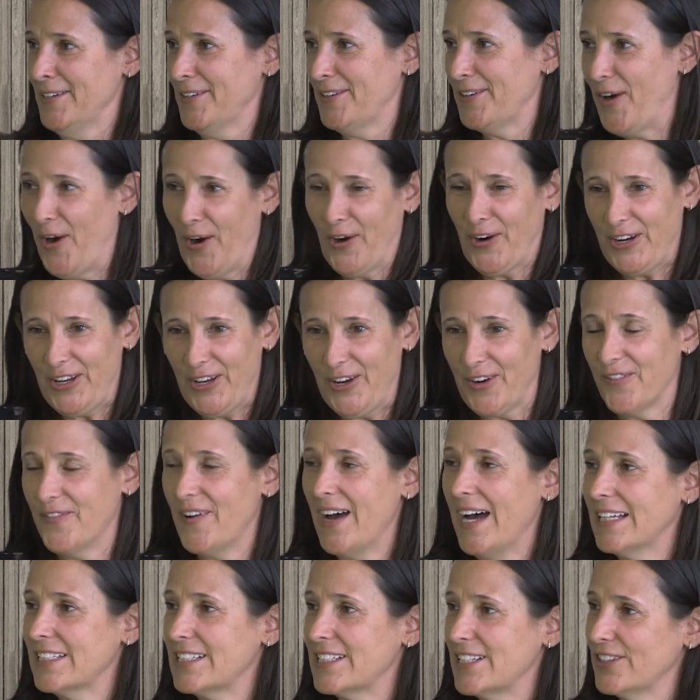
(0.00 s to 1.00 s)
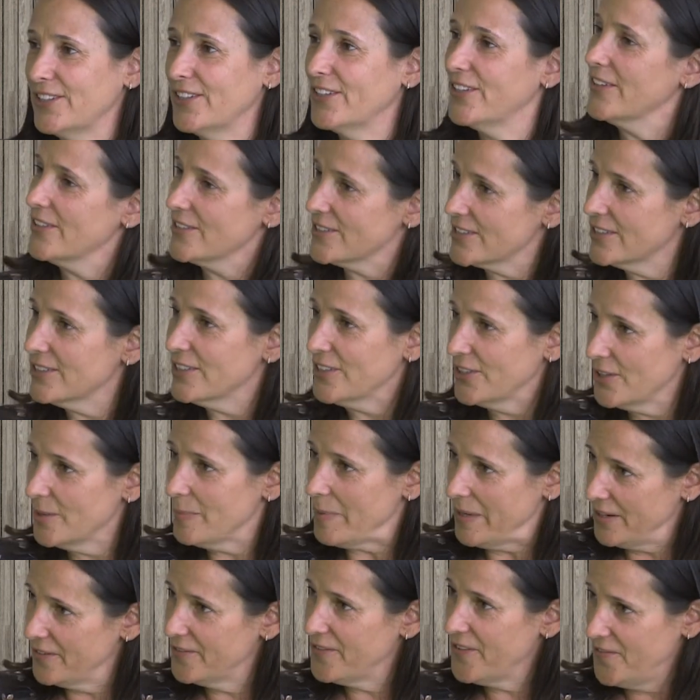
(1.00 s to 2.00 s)
cardiovascular. There's a little
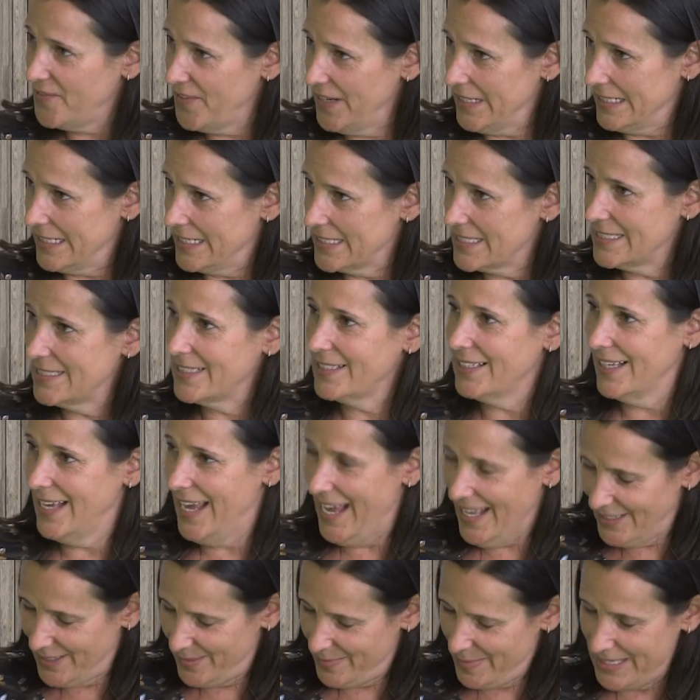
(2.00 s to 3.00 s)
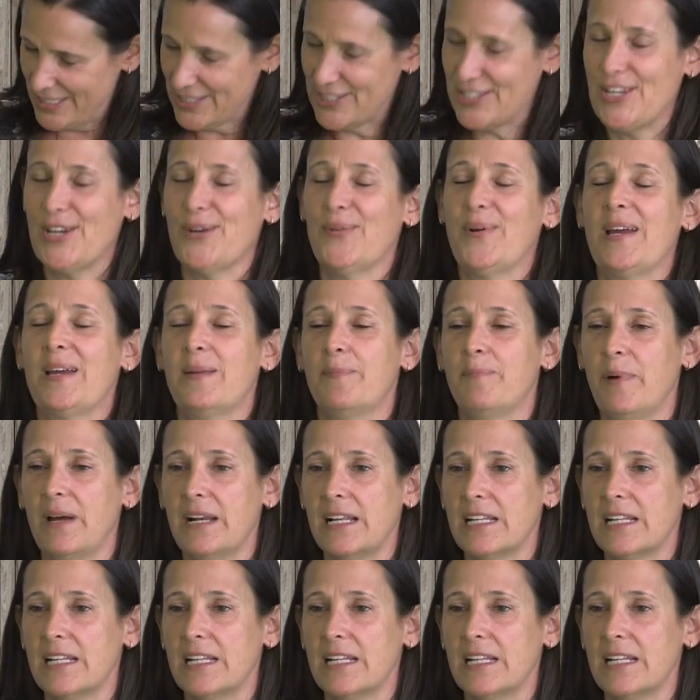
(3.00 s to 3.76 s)
bit of fitness element to it, but